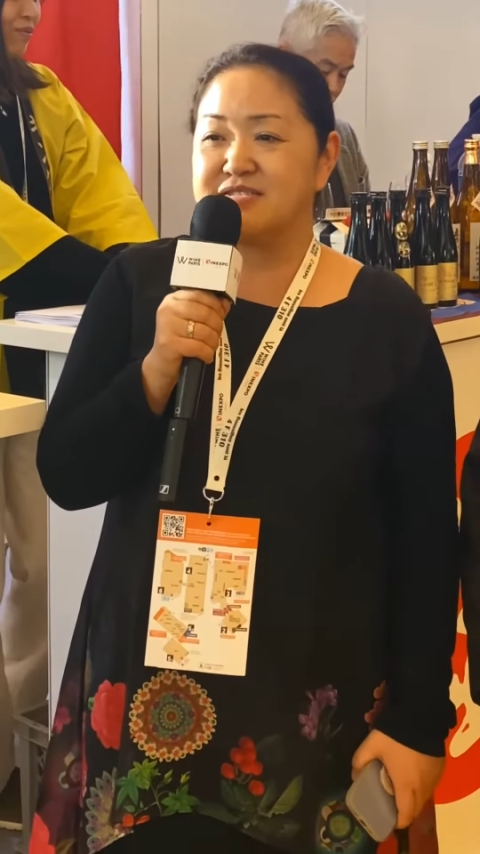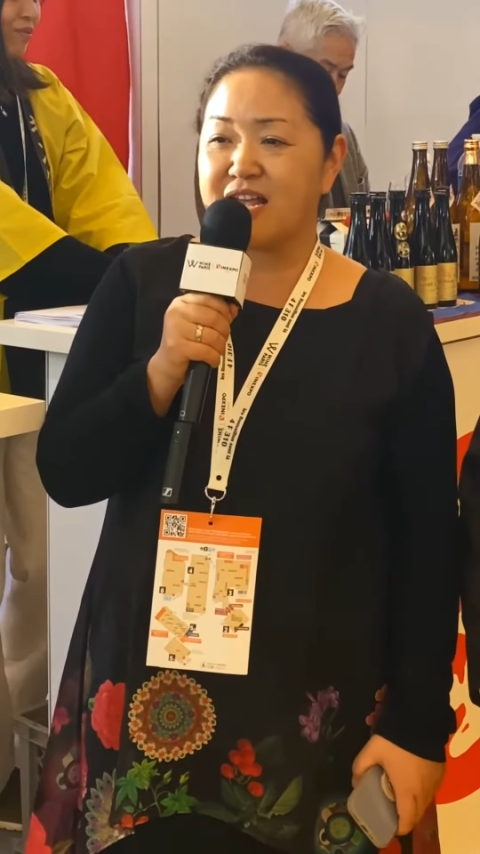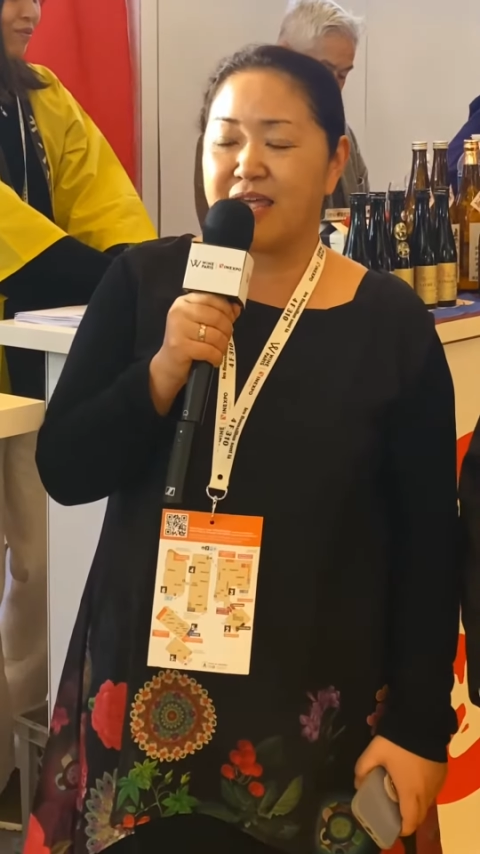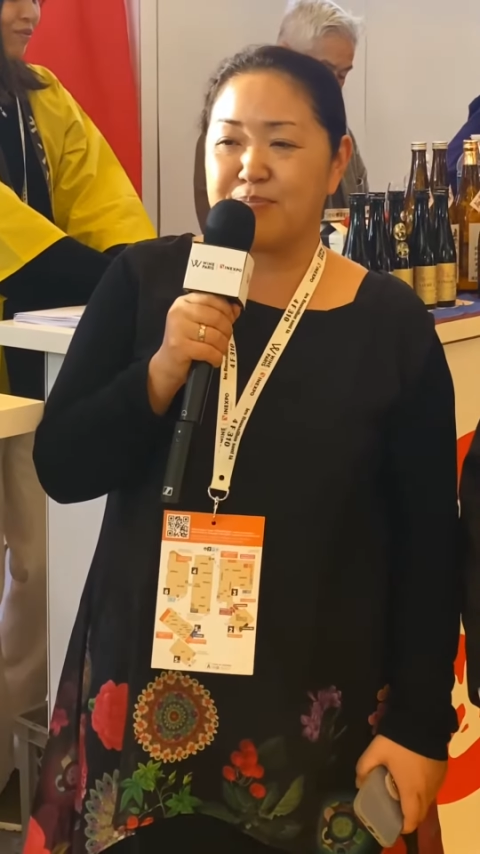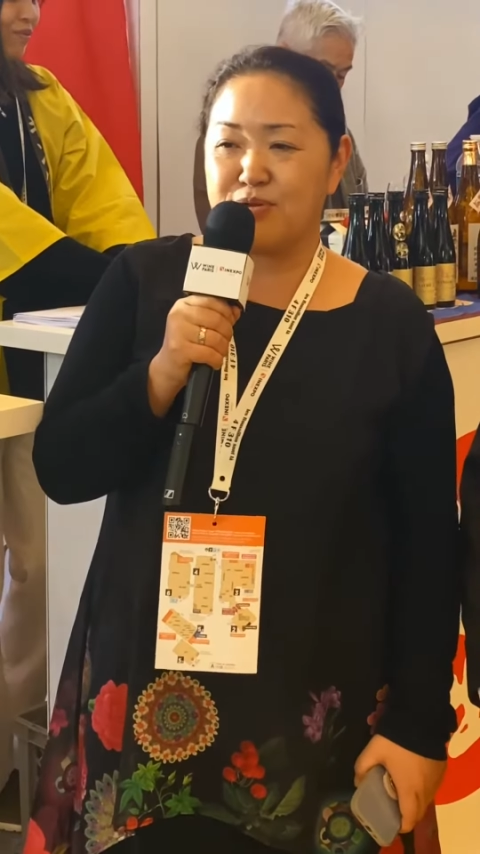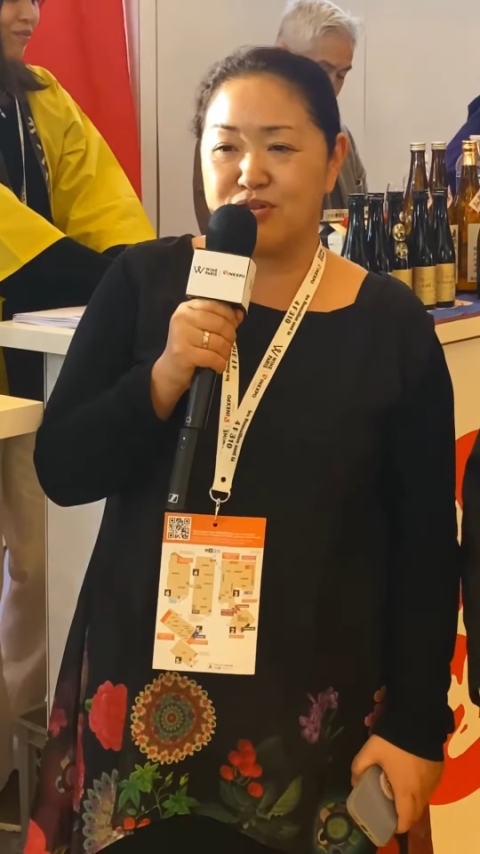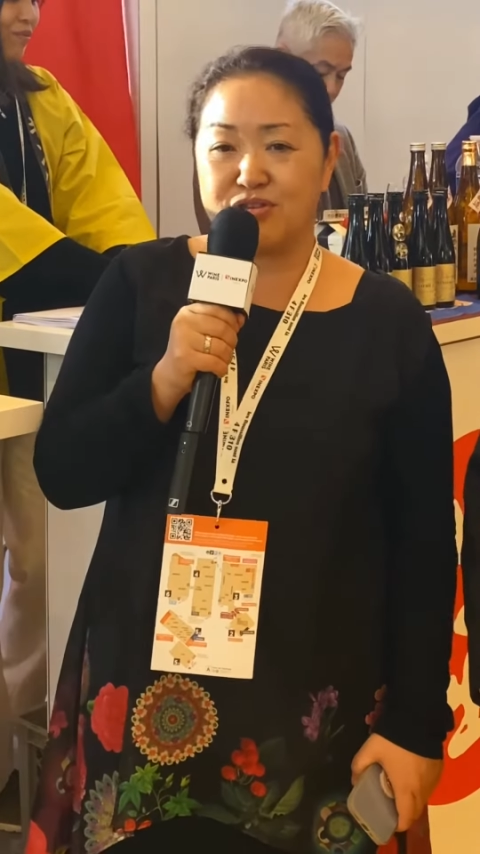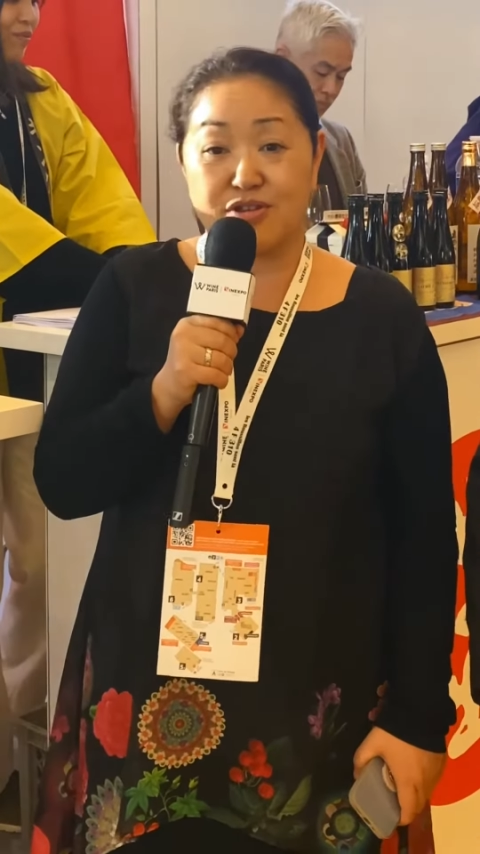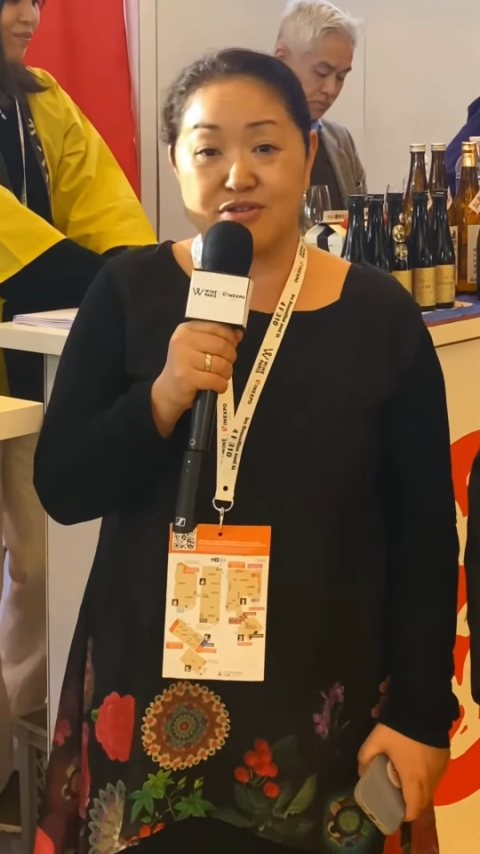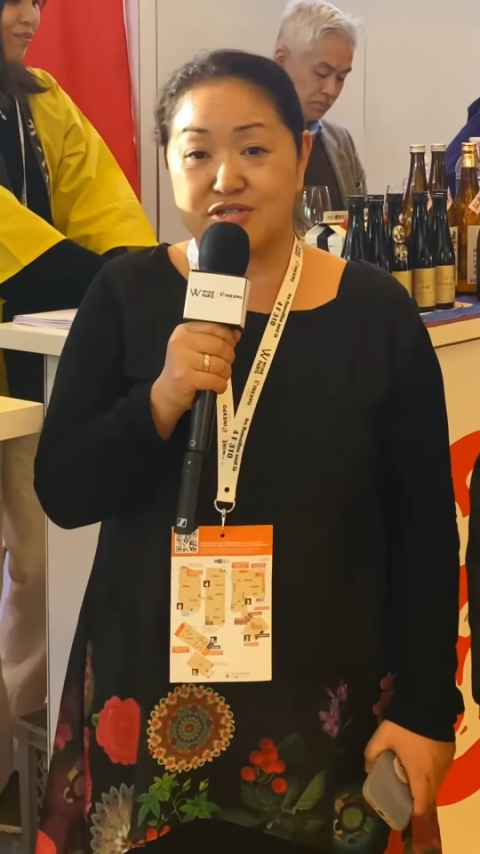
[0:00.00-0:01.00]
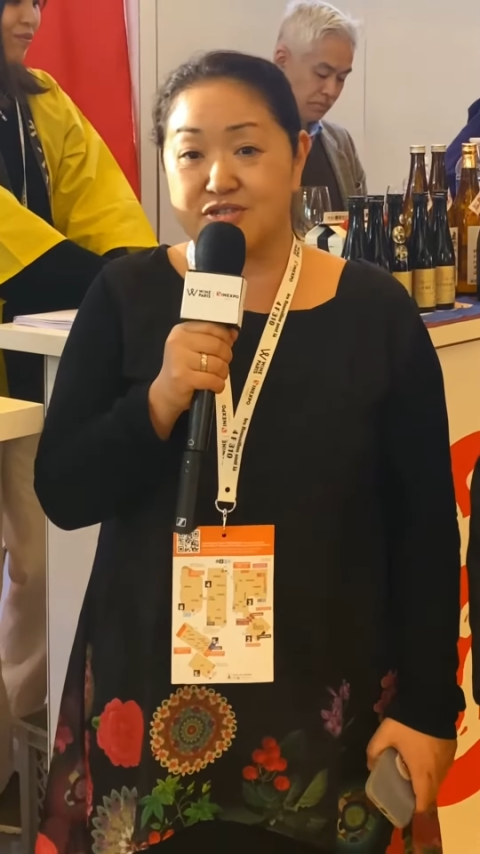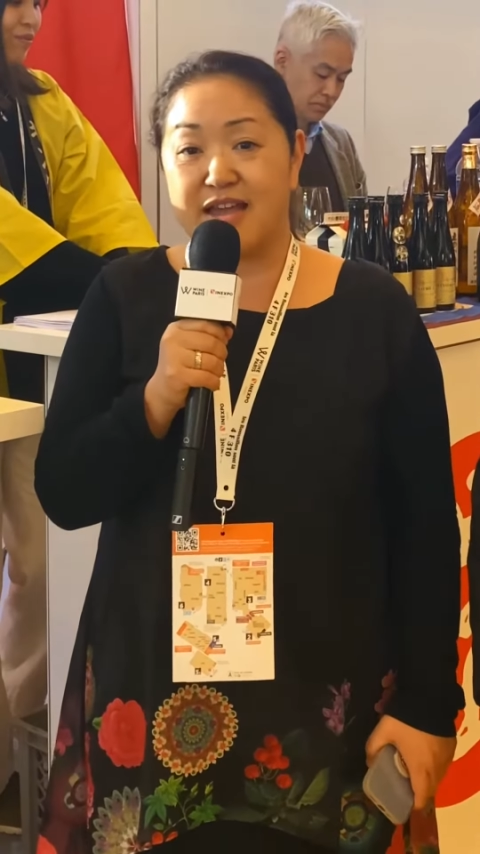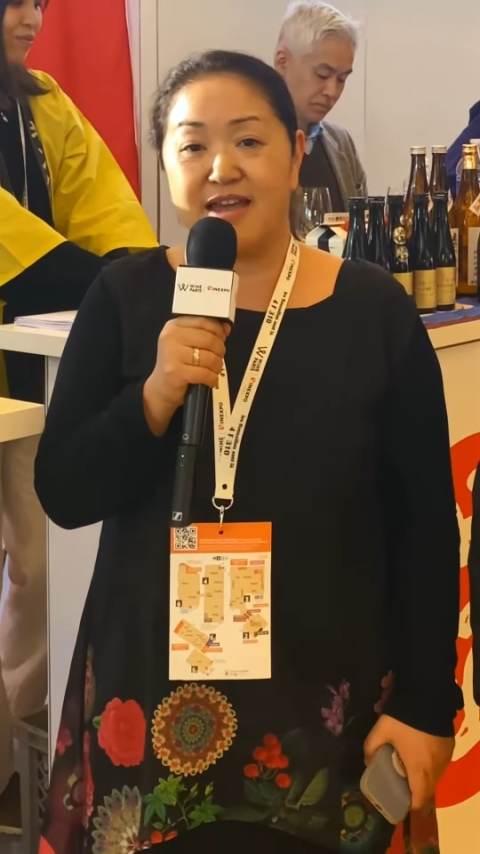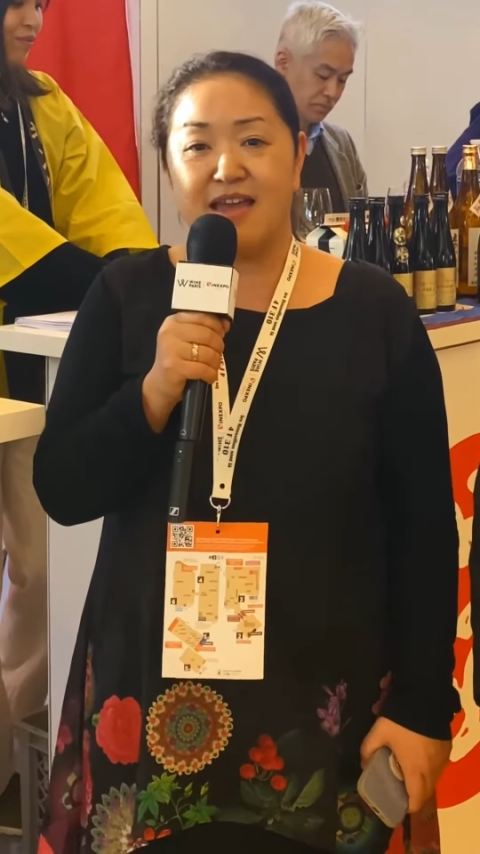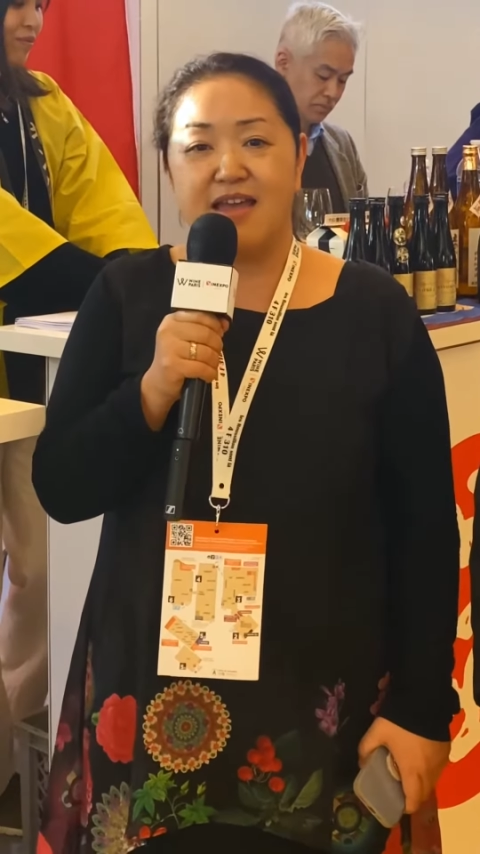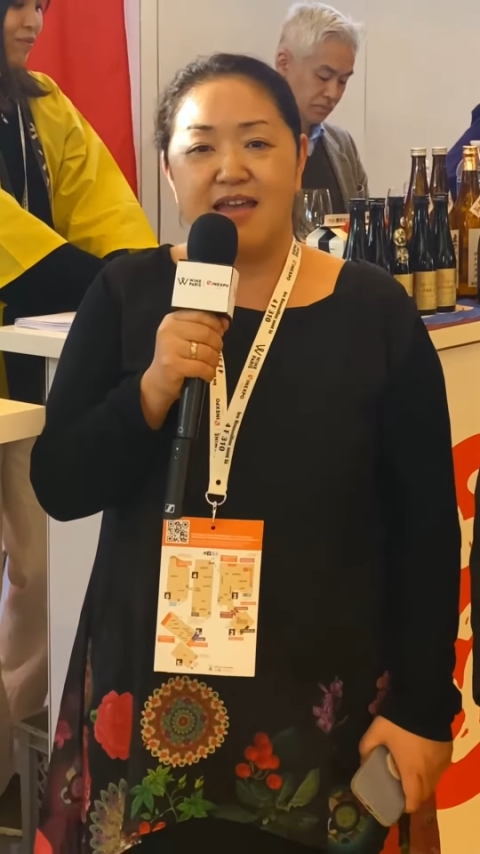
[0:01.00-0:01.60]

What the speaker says: sake producers today,